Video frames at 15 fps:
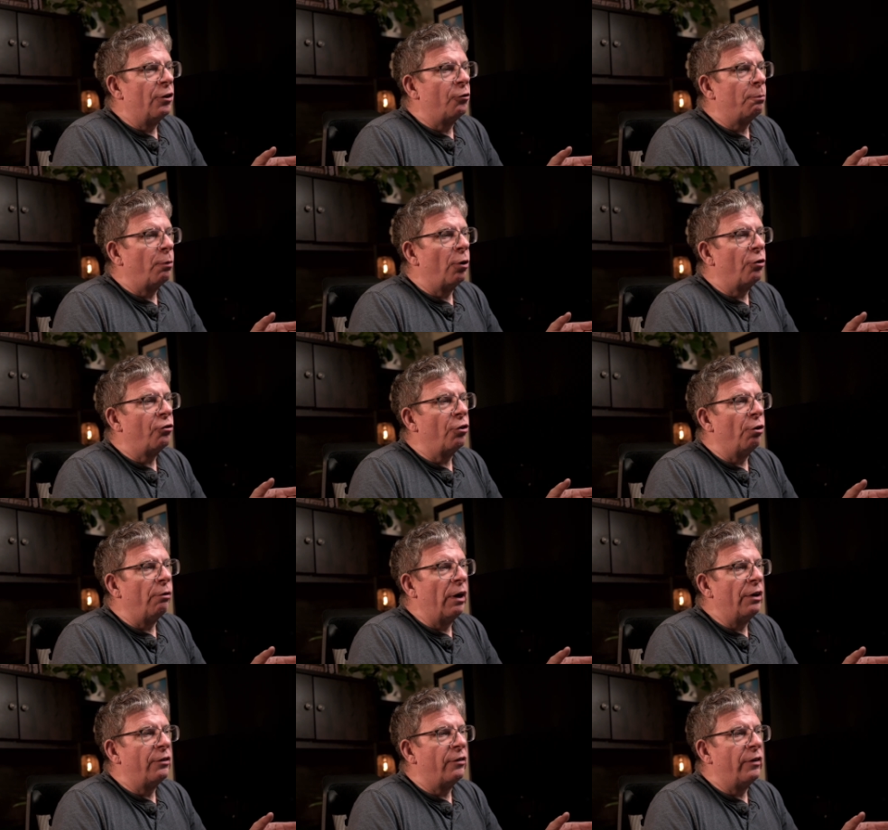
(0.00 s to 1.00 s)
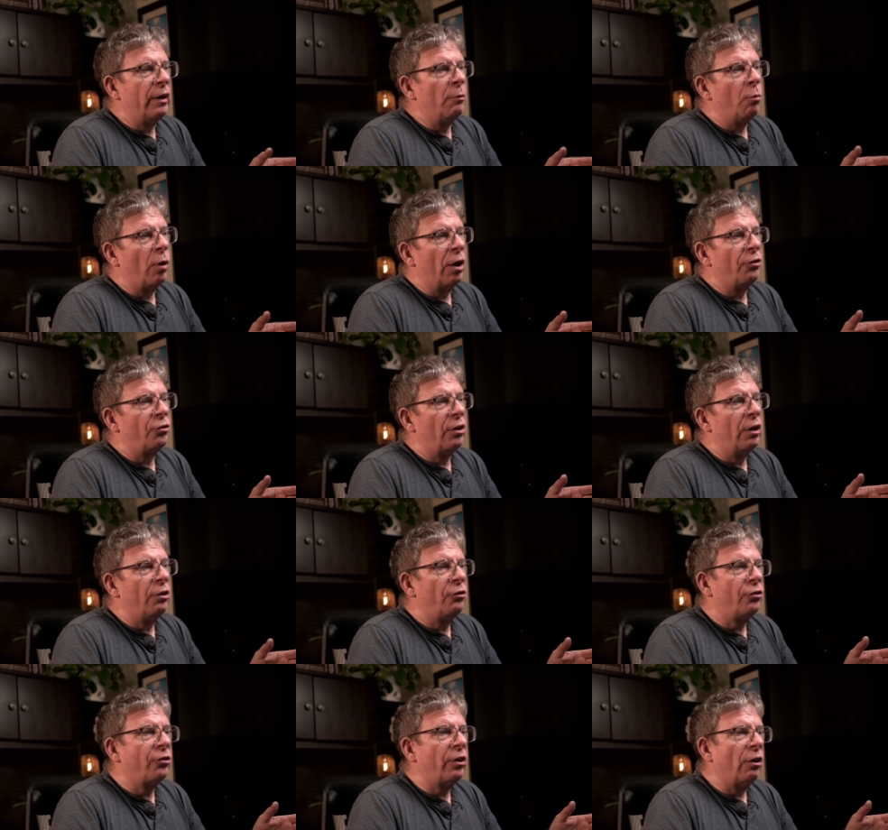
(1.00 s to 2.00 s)
this person or entity was and
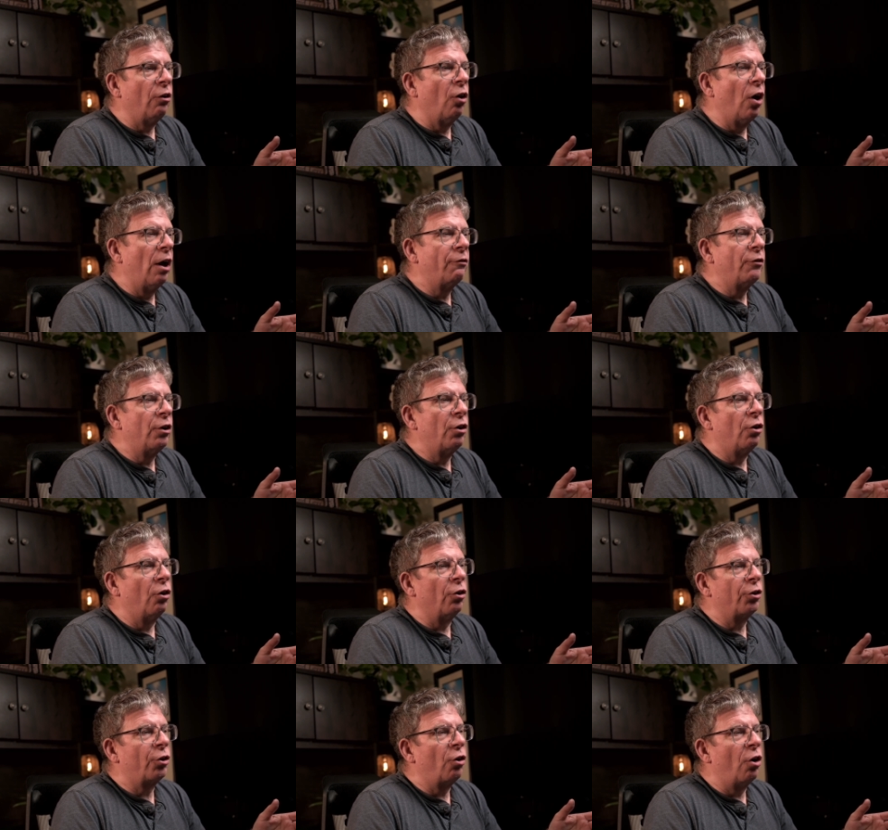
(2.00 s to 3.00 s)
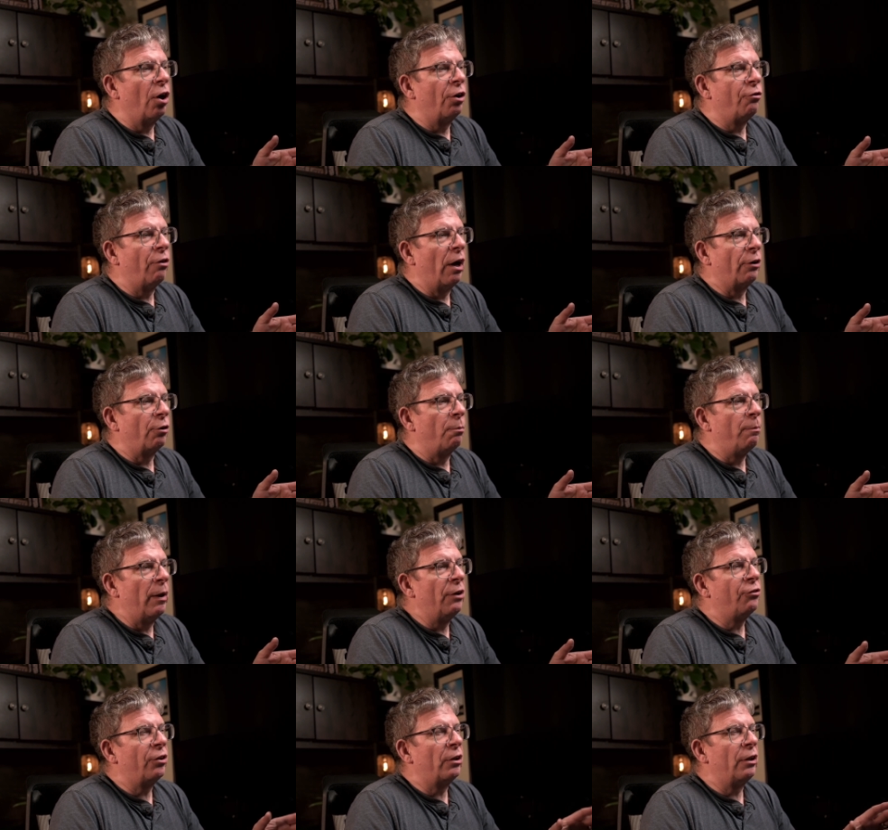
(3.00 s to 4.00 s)
is still often called a contractor,
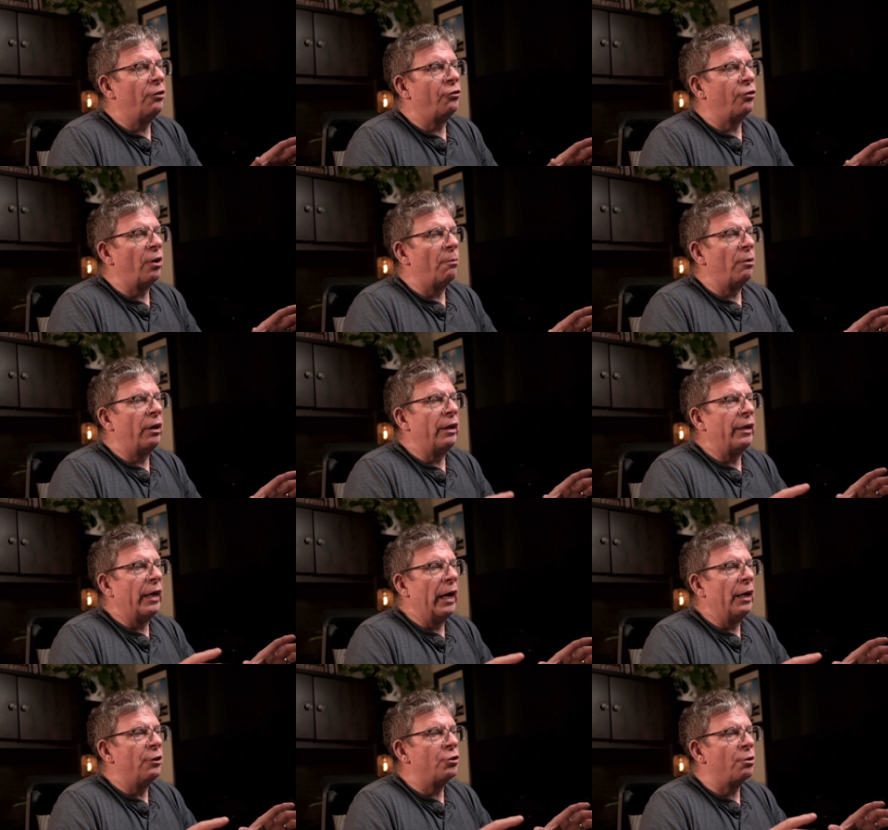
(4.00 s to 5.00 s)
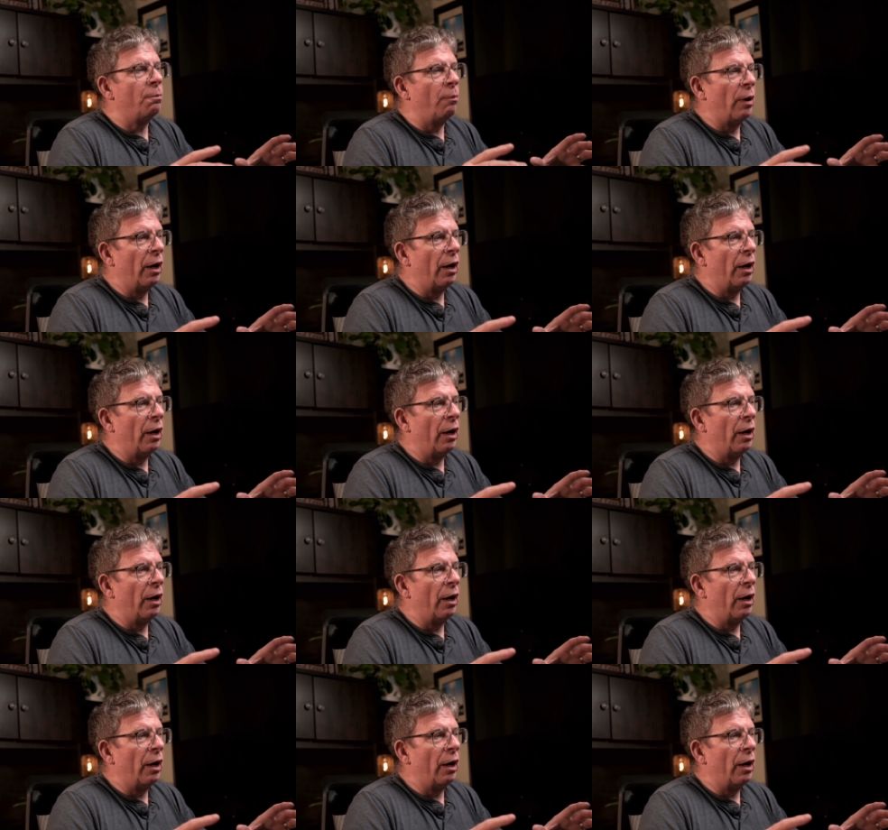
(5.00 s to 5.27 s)
basically someone engaged